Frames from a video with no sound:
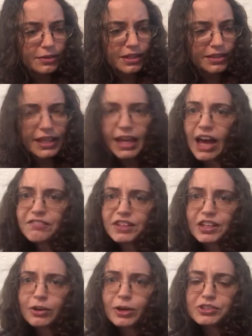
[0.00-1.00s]
In the cat
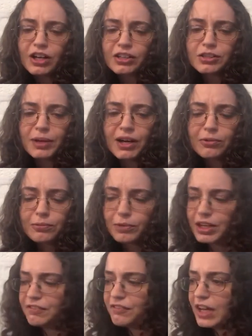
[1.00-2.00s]
video, I talked about
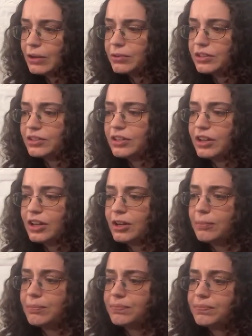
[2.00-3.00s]
when I found,
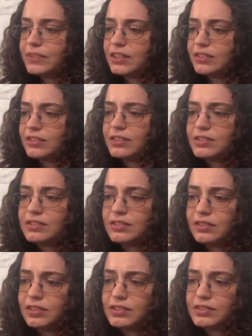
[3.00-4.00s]

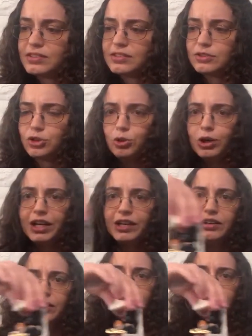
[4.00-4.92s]
this toy.